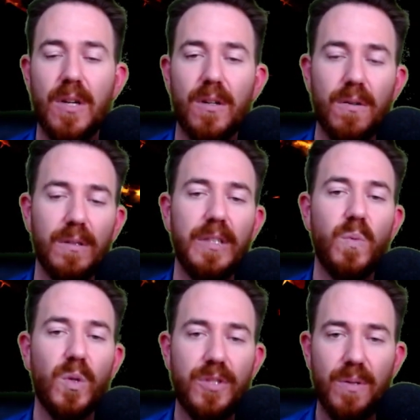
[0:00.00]
Currently,
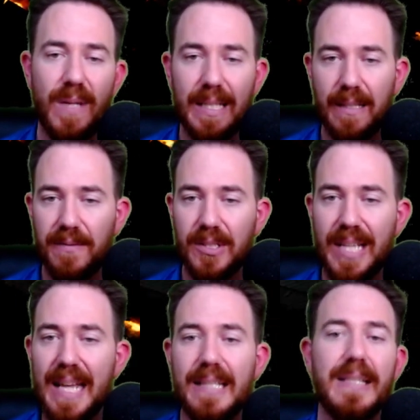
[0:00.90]
once you hit levels
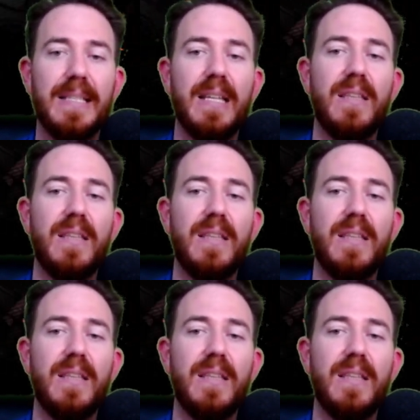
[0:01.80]
8 to 10,